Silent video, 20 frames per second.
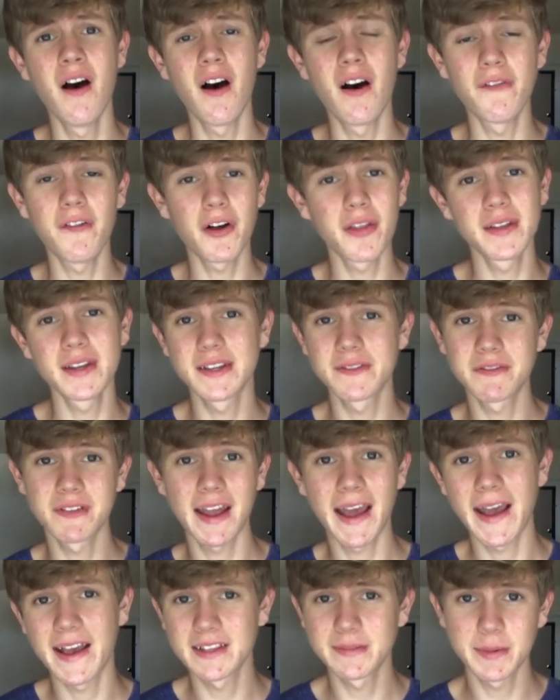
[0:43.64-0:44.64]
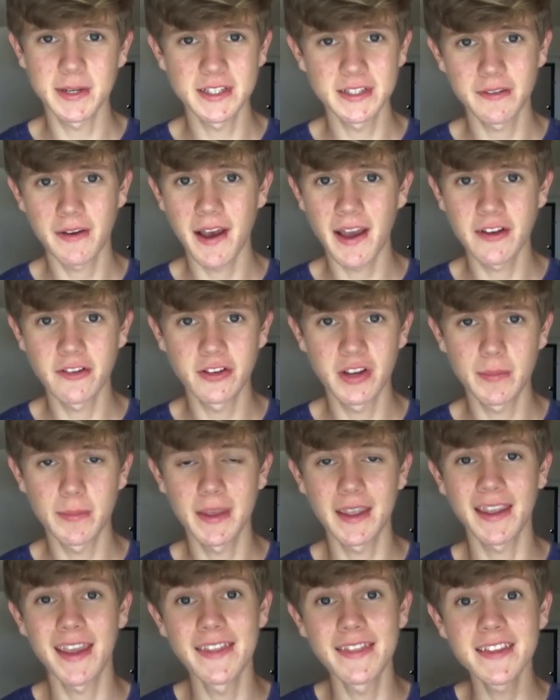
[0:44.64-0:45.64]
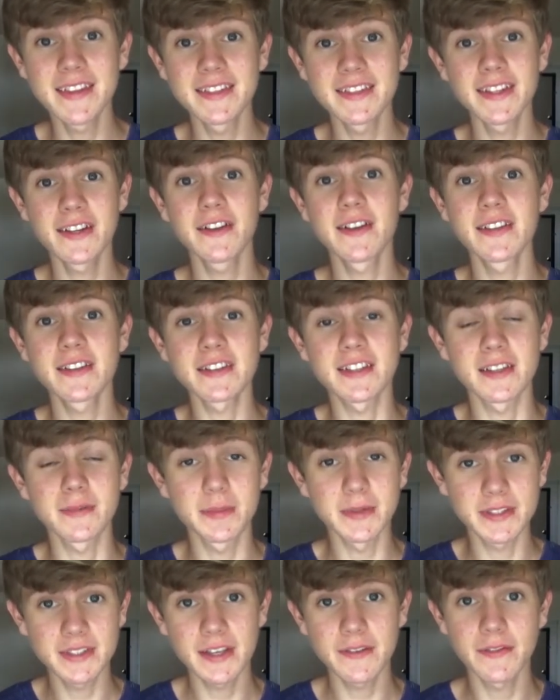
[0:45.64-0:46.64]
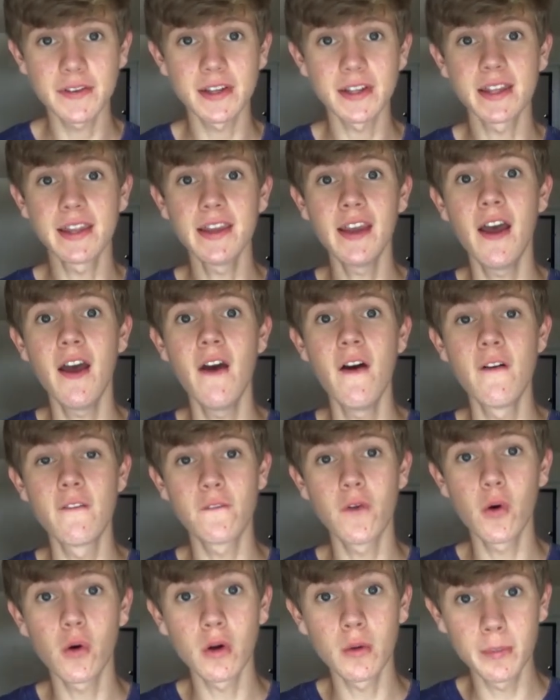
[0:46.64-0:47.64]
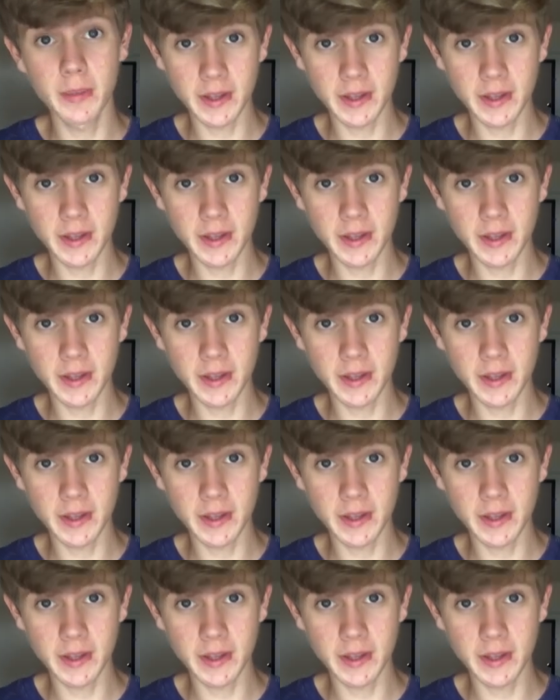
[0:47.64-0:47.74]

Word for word: of all the different aspects of hydro dipping, and this series is specifically for